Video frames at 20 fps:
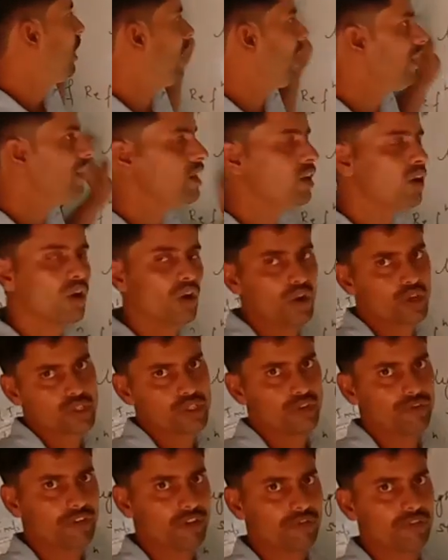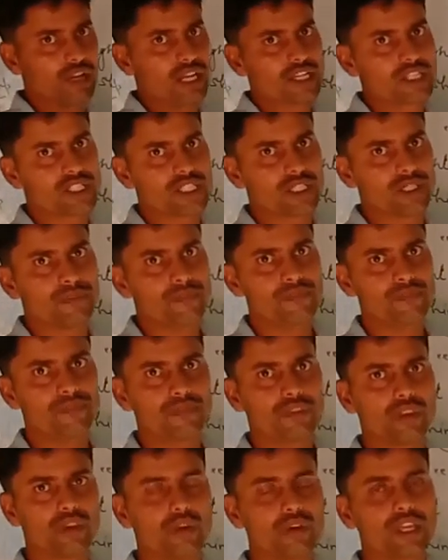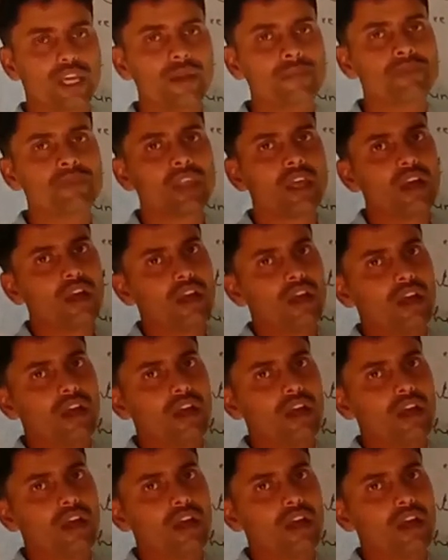and laws of reflection. Okay,